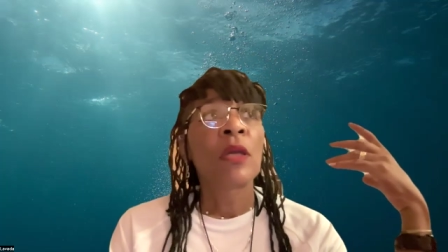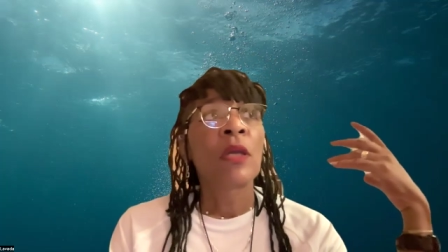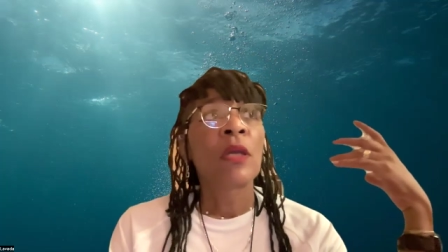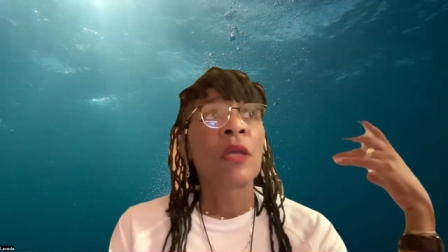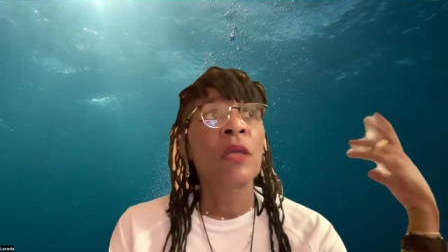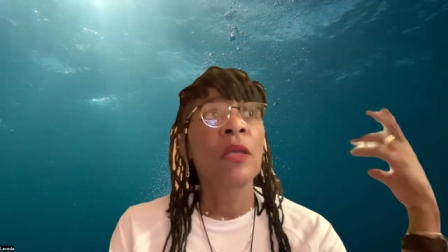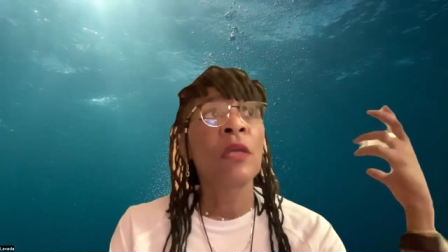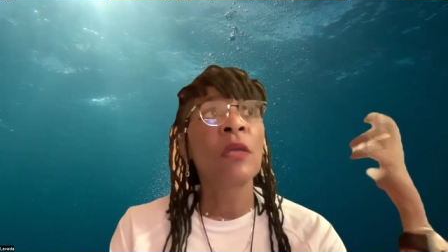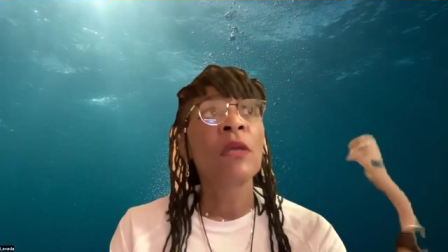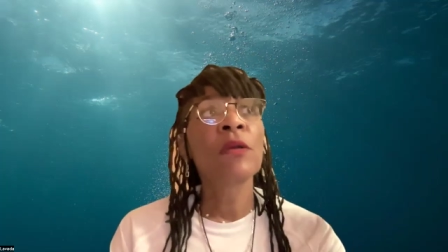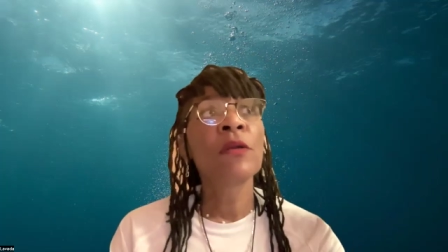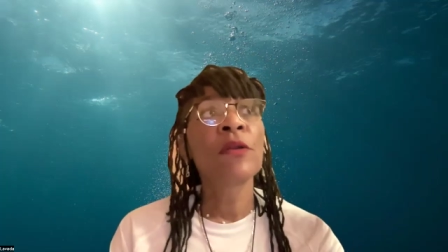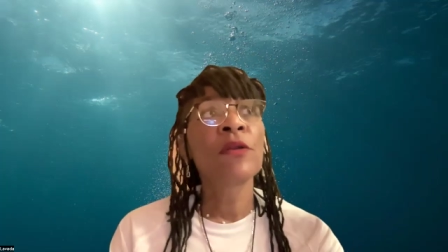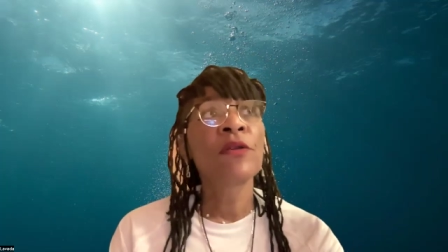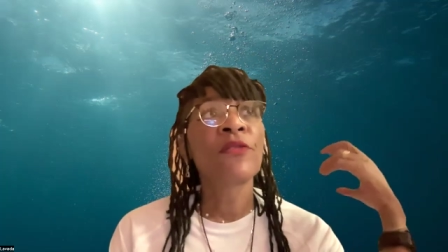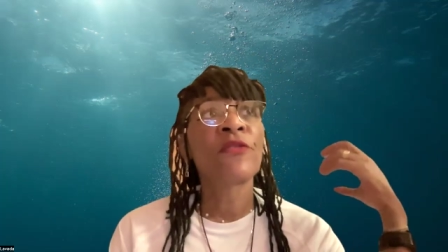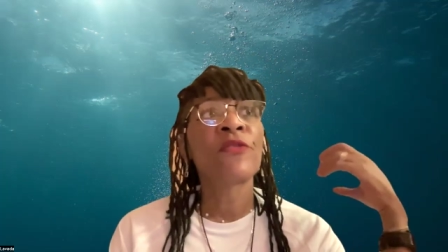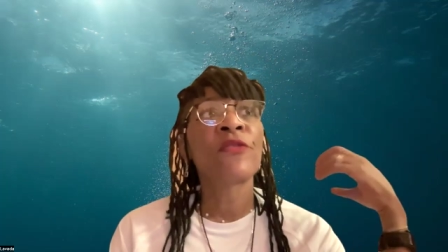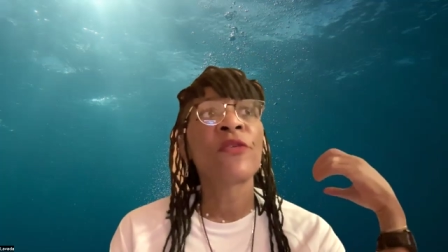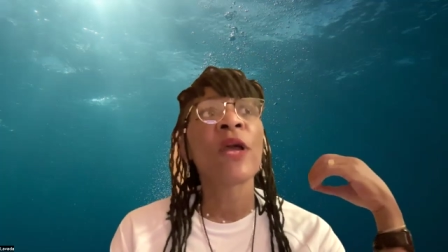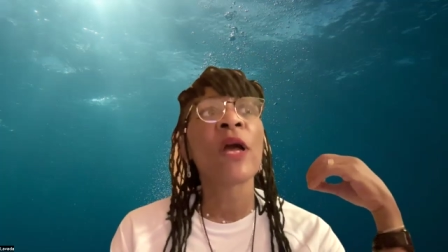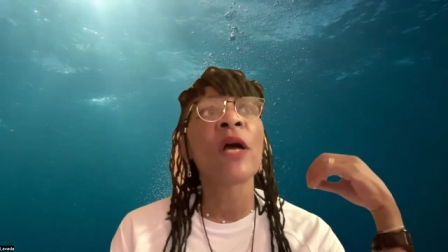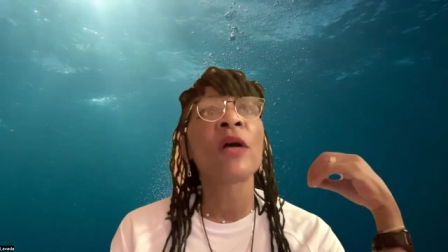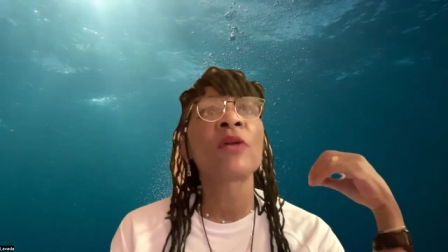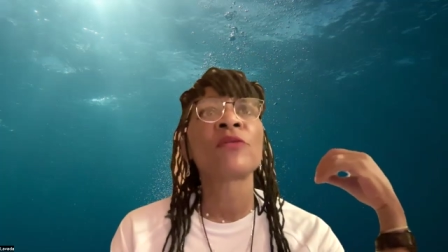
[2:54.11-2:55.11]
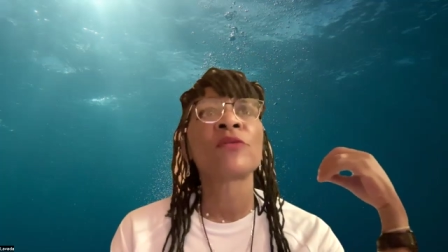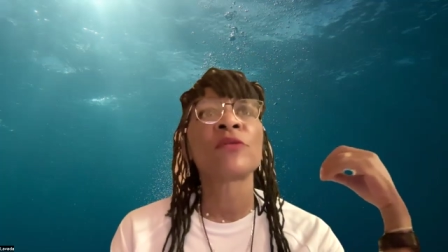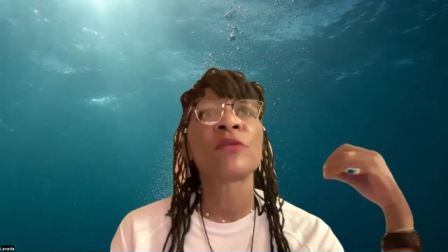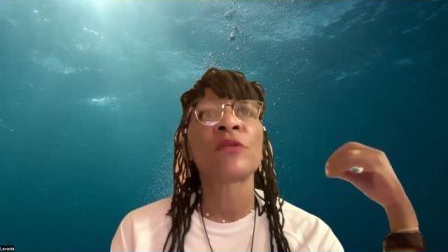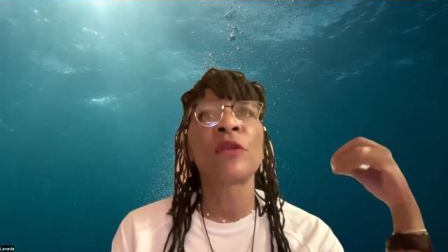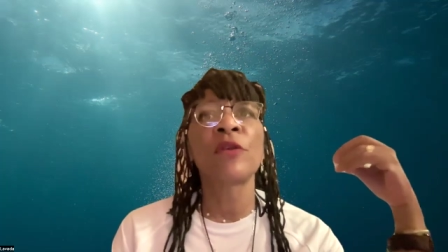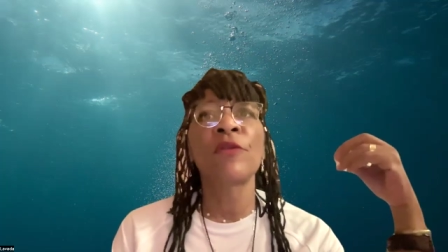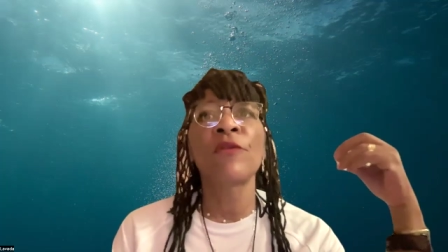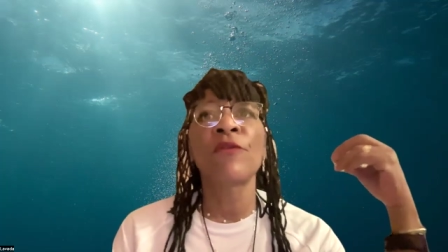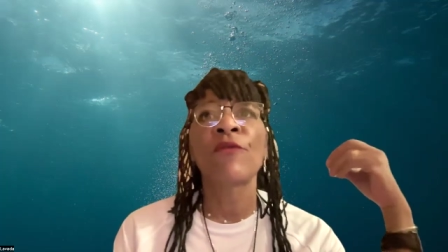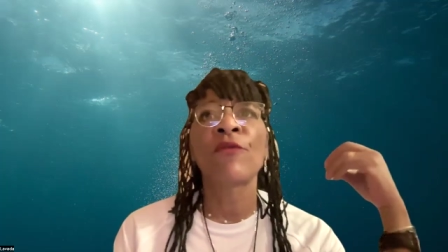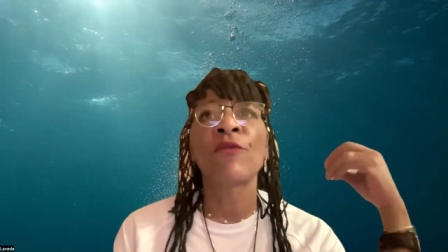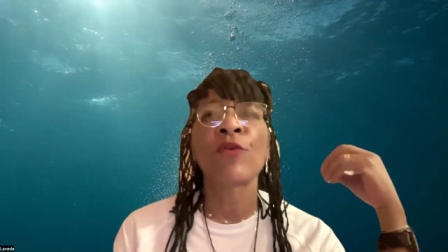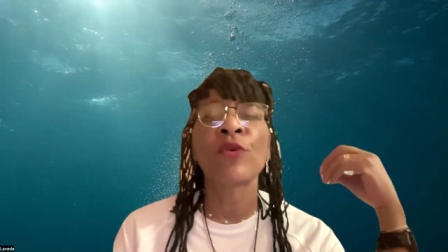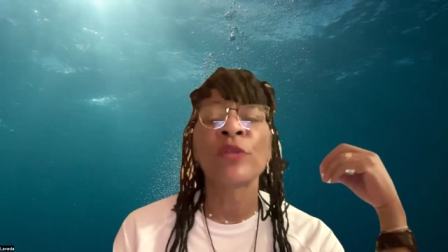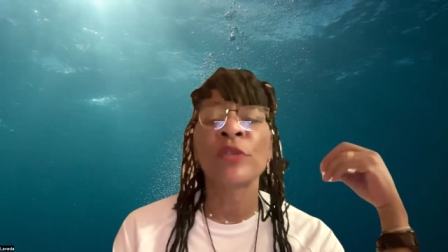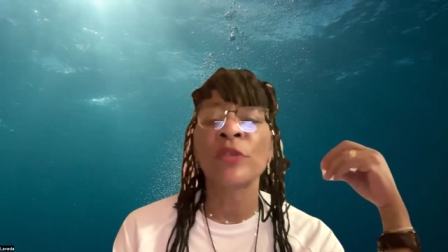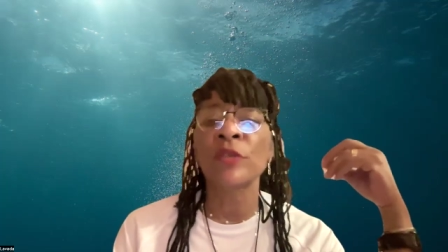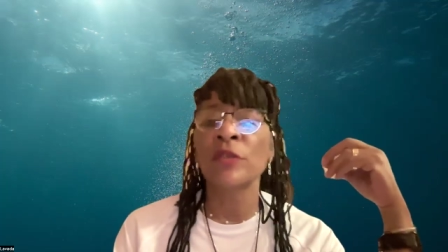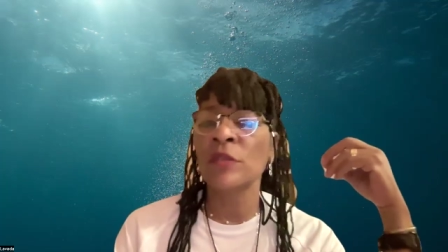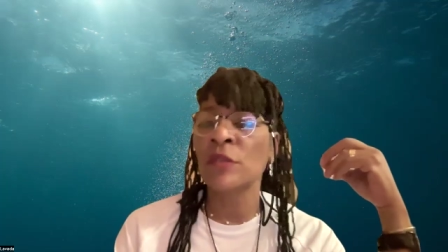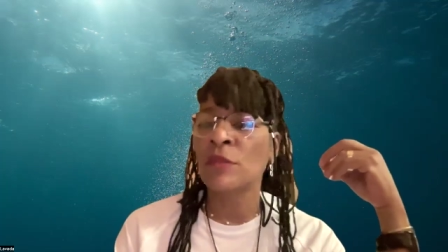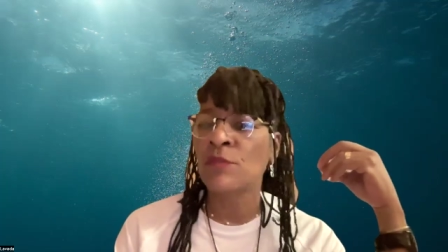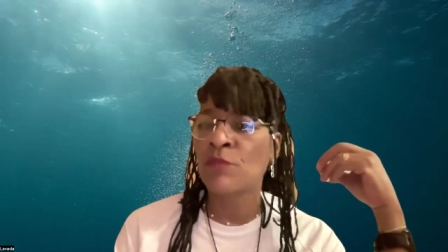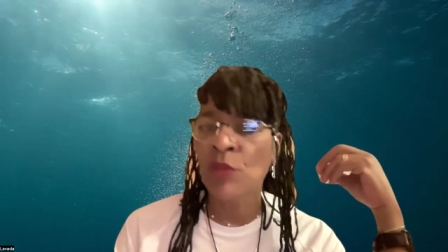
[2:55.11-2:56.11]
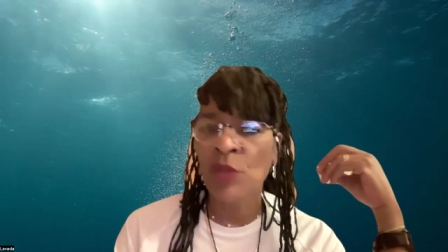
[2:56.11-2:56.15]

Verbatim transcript: hear the sounds of their voices,